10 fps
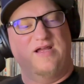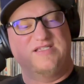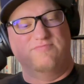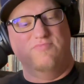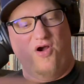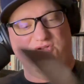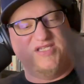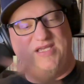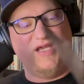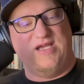It's
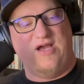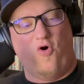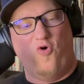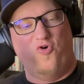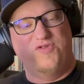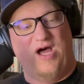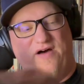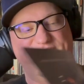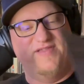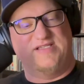mostly old
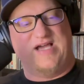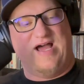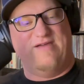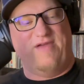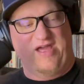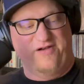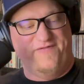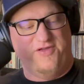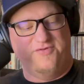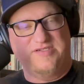of-the-time
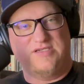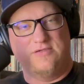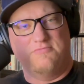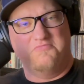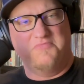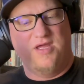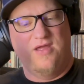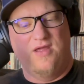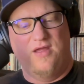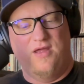interviews,
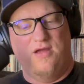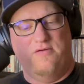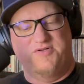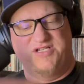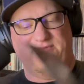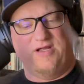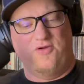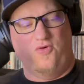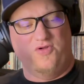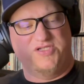which is very
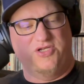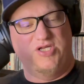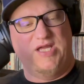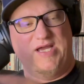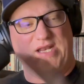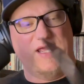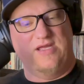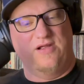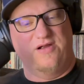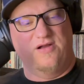cool. So you can kind of
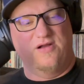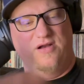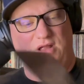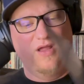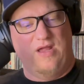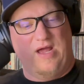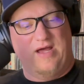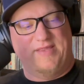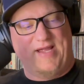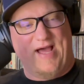hear
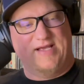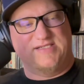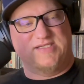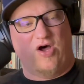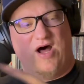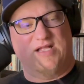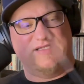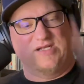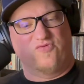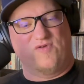the guy's thoughts
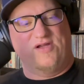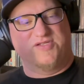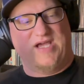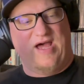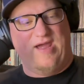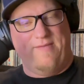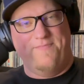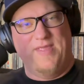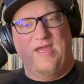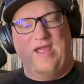in real time.
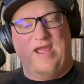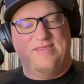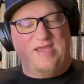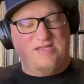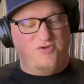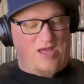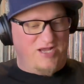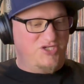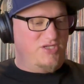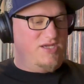And then you
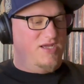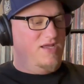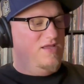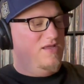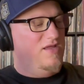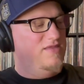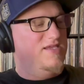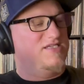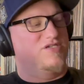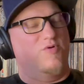actually...
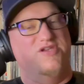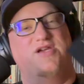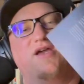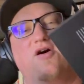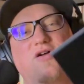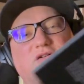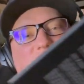This is where you get all your